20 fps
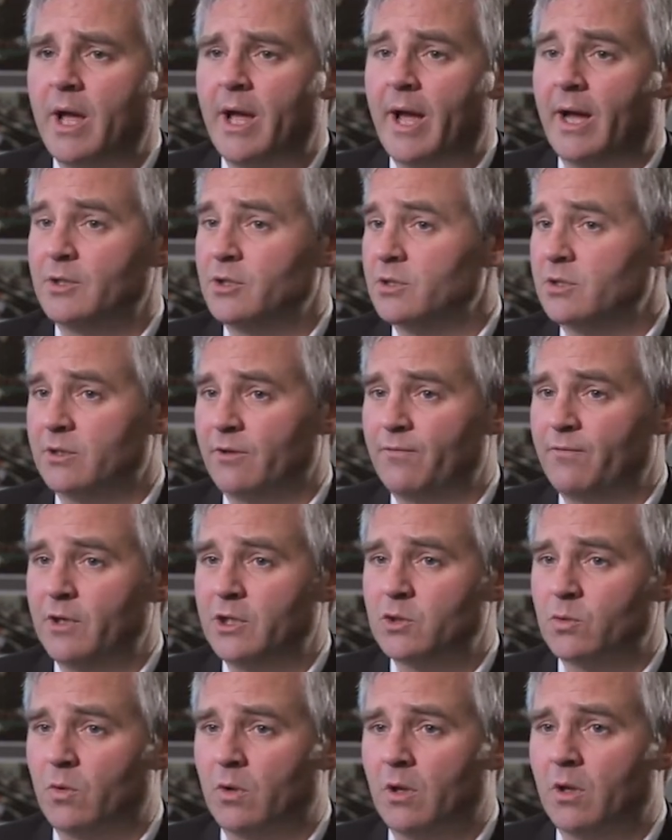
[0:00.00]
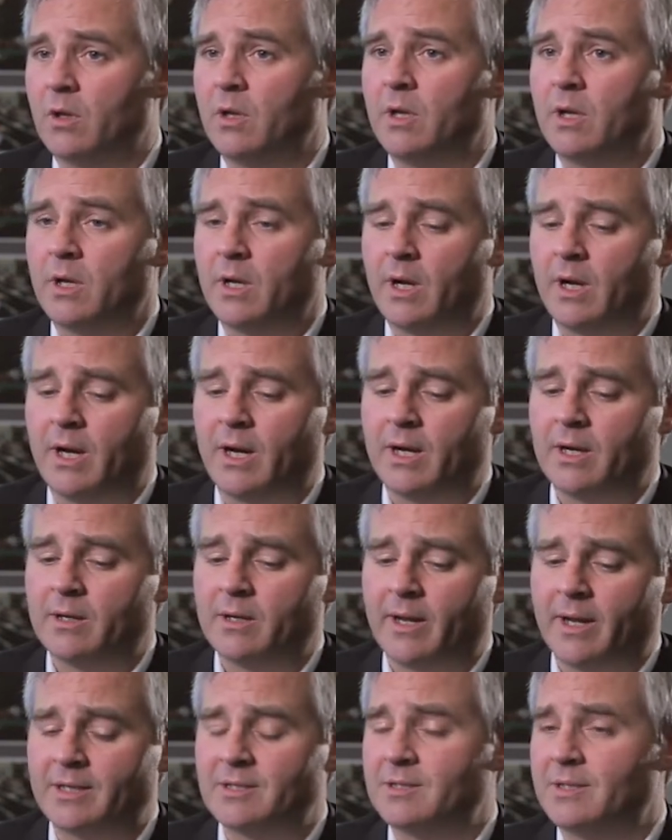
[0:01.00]
and just the visual
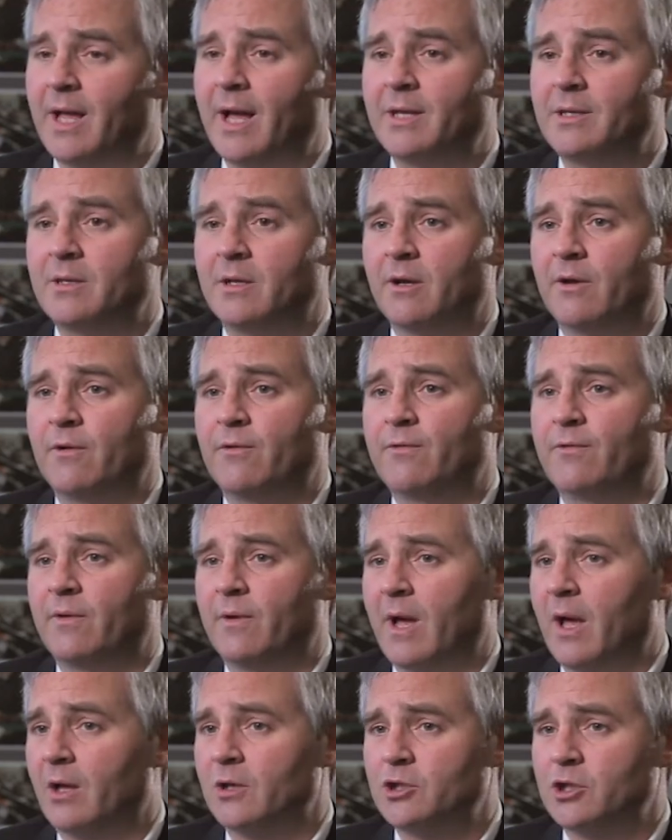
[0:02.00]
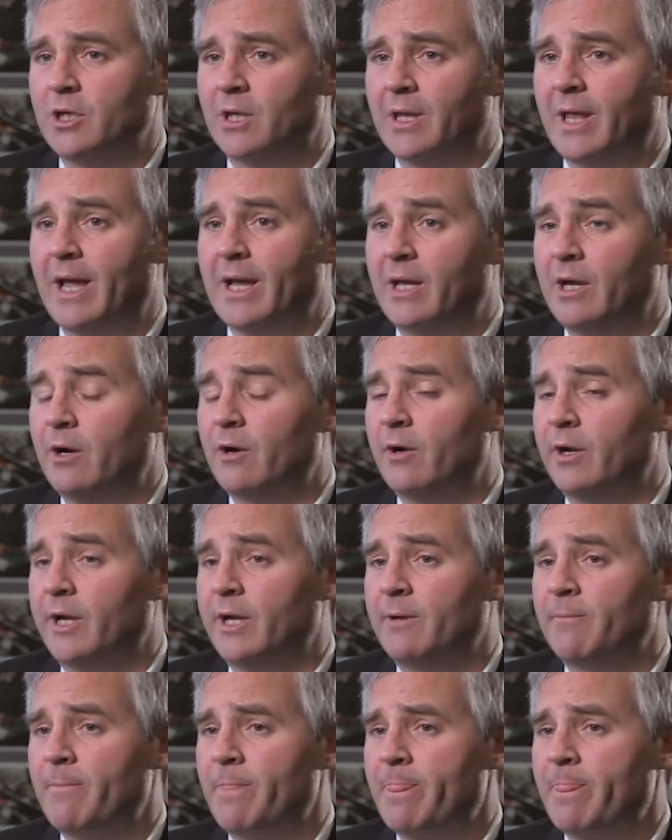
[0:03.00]
extent of algae in Lake Erie.